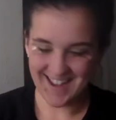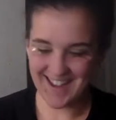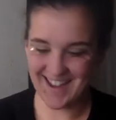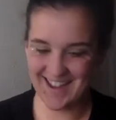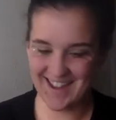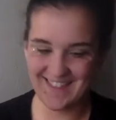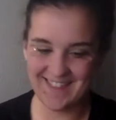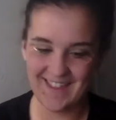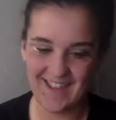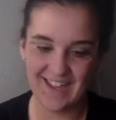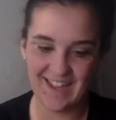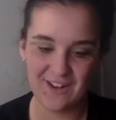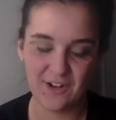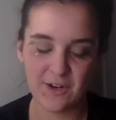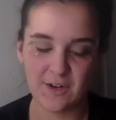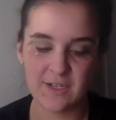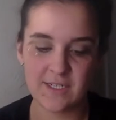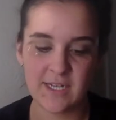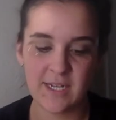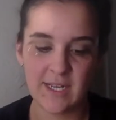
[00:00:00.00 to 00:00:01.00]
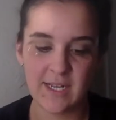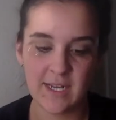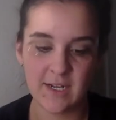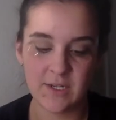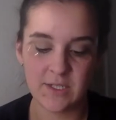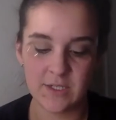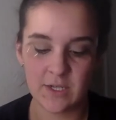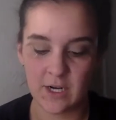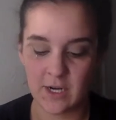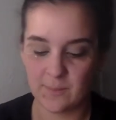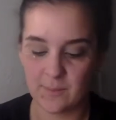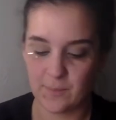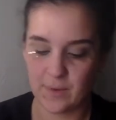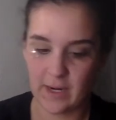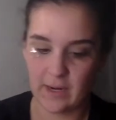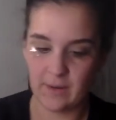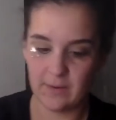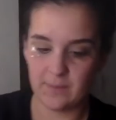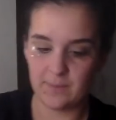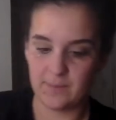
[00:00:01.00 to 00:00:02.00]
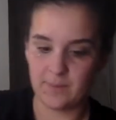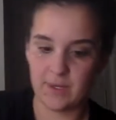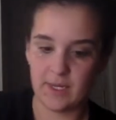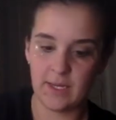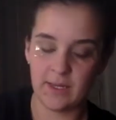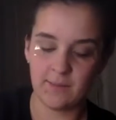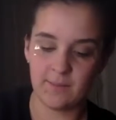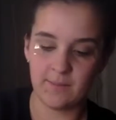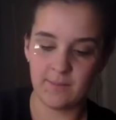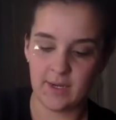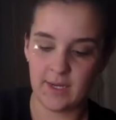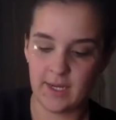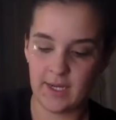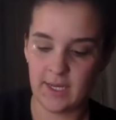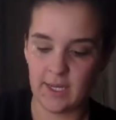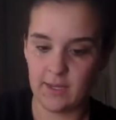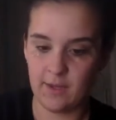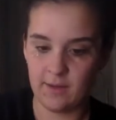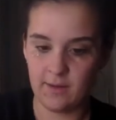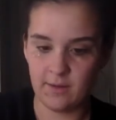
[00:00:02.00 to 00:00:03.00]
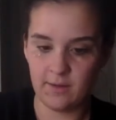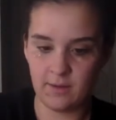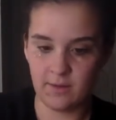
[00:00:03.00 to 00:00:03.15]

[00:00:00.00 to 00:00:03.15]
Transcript: And then you're just going to get a dark brown, but I